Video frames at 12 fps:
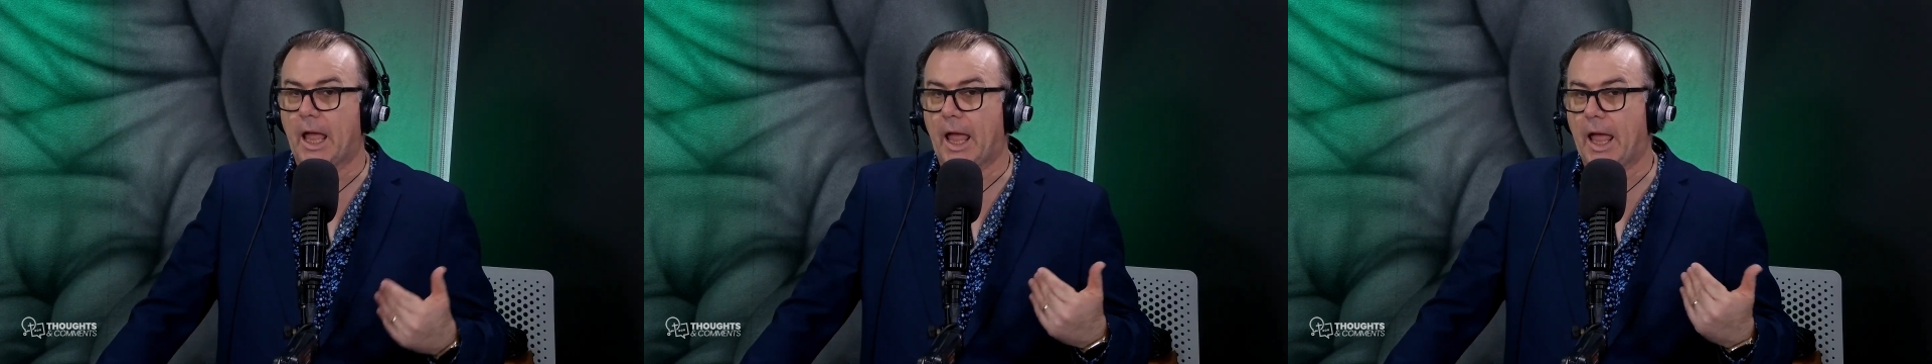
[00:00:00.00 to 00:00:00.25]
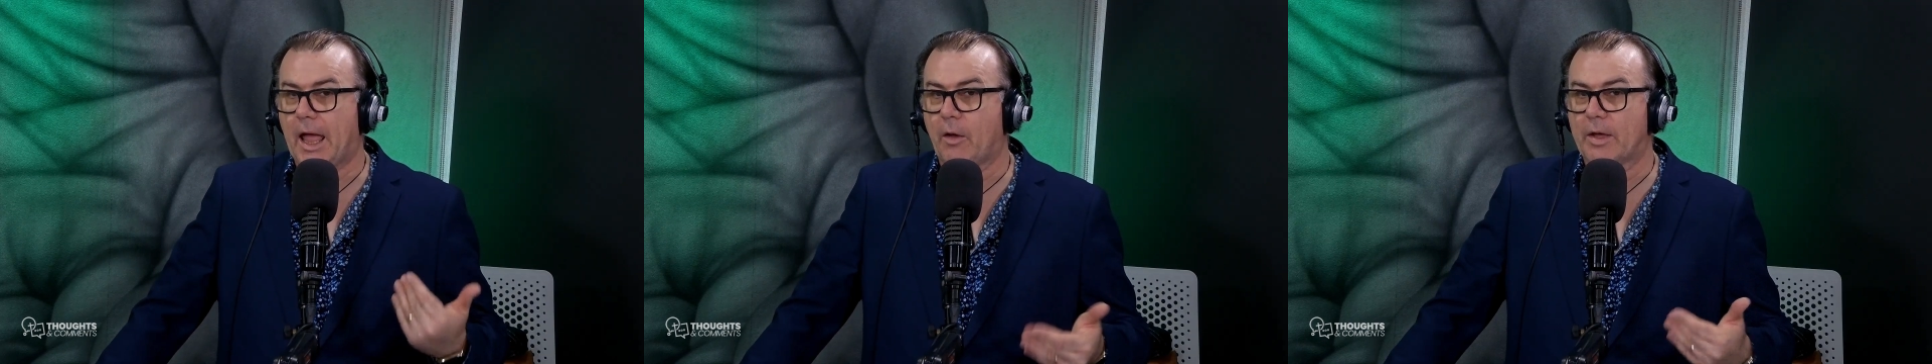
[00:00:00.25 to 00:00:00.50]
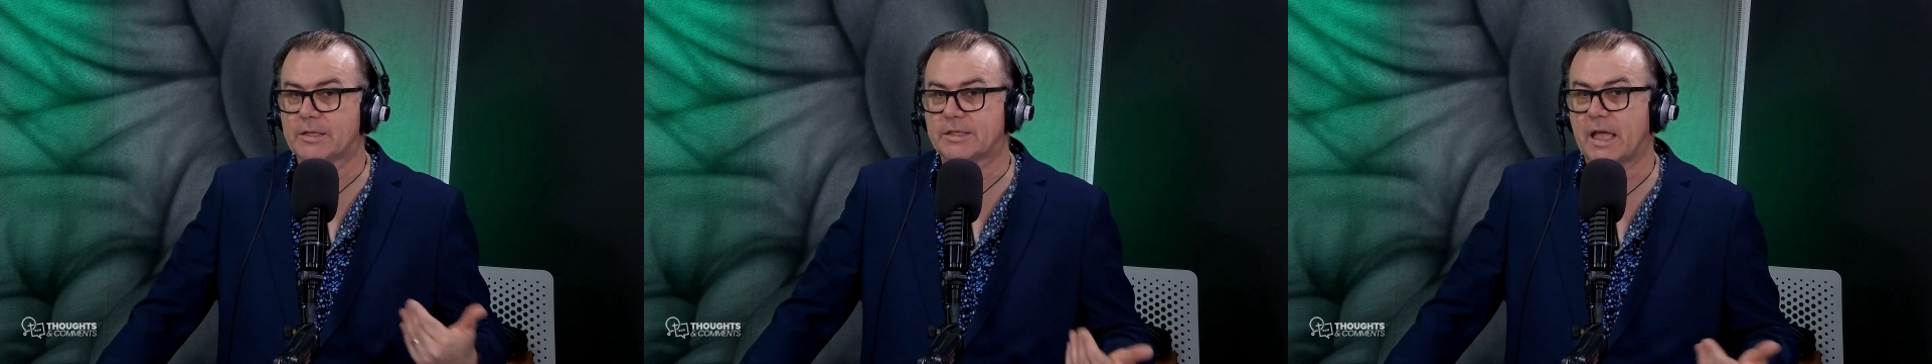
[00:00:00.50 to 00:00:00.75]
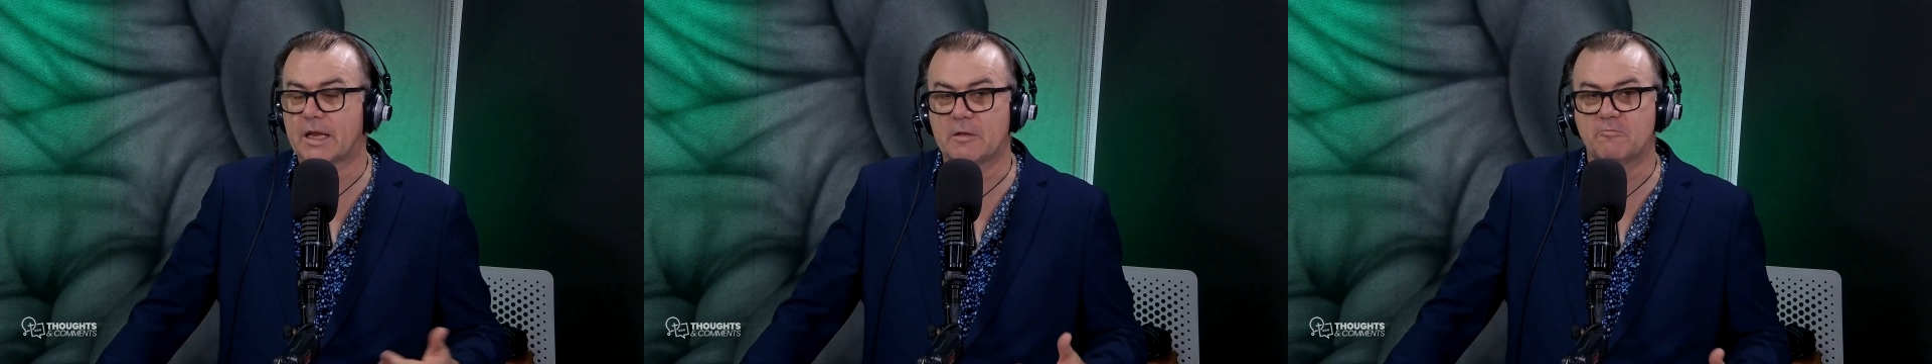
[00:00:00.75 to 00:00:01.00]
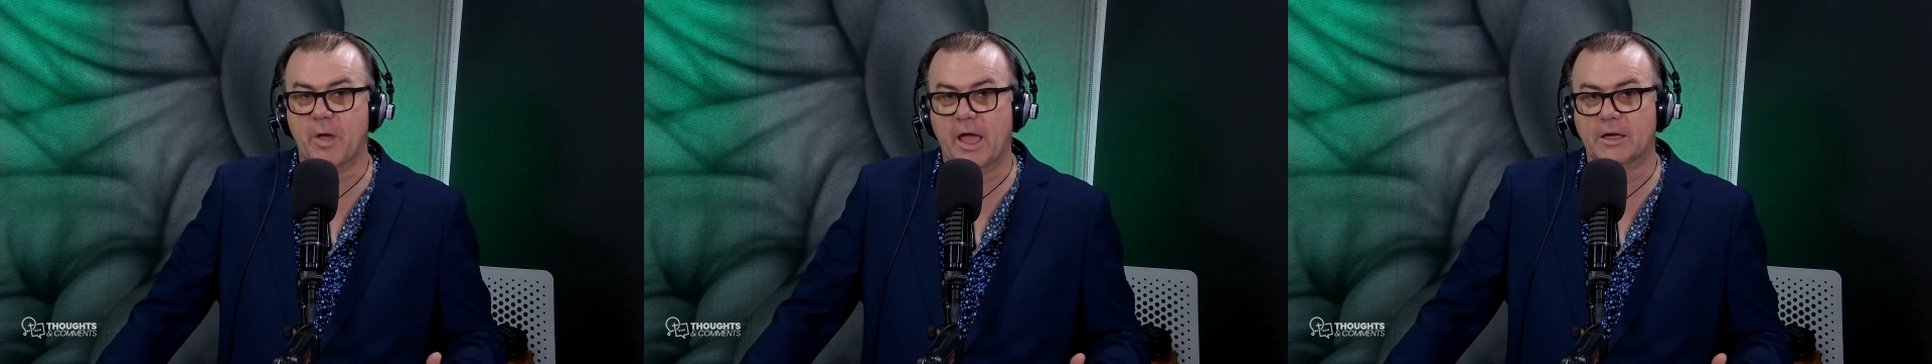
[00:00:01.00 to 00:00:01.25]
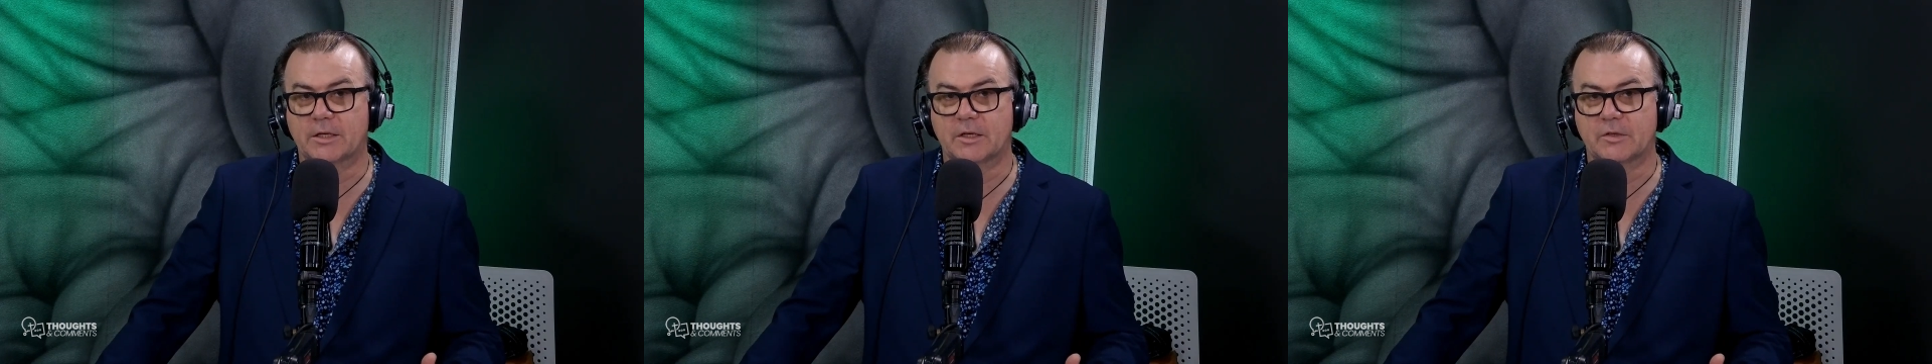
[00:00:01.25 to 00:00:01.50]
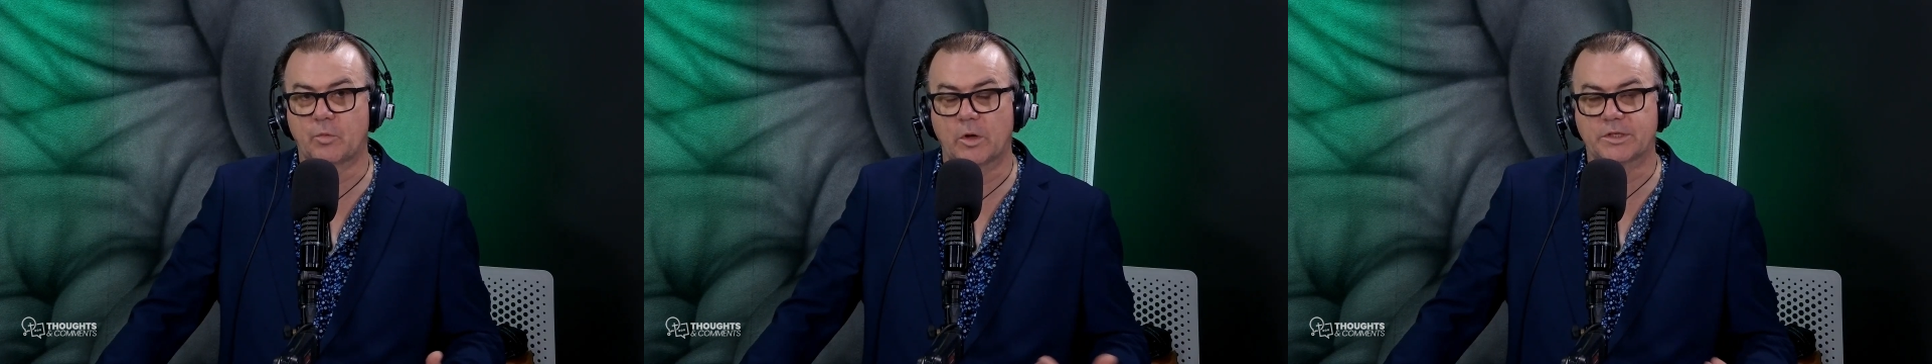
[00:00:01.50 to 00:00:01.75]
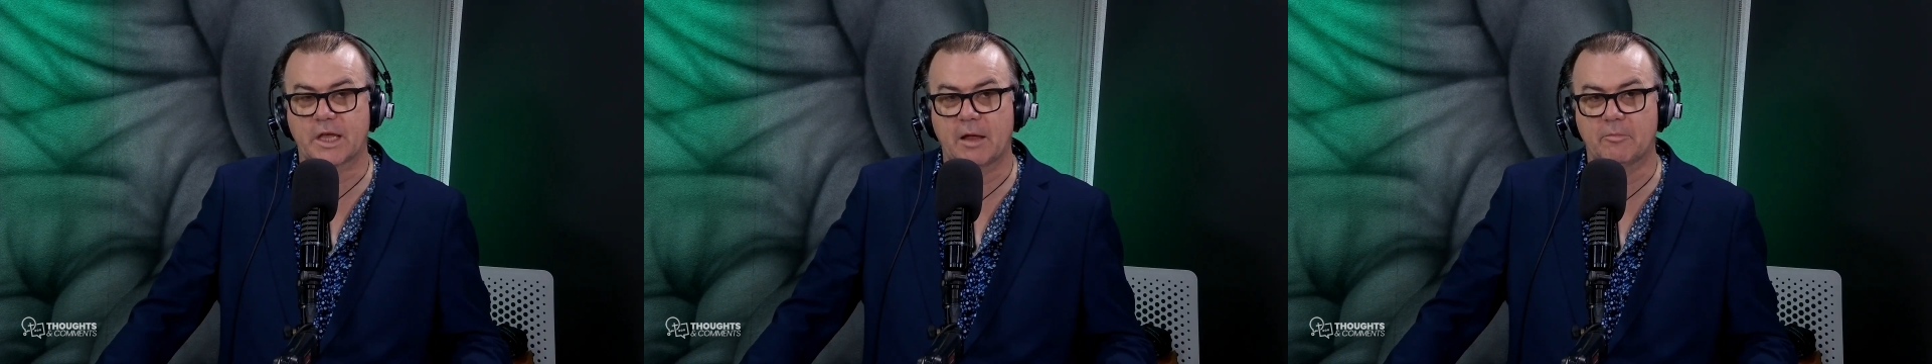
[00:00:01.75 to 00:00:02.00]
How has that impacted
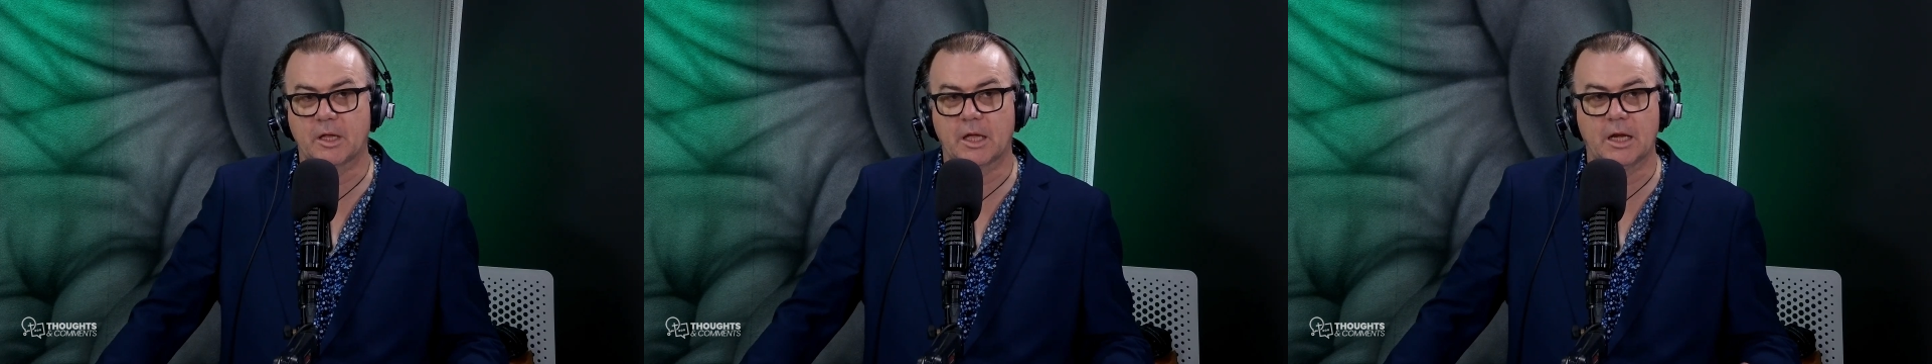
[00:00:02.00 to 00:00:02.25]
what's happening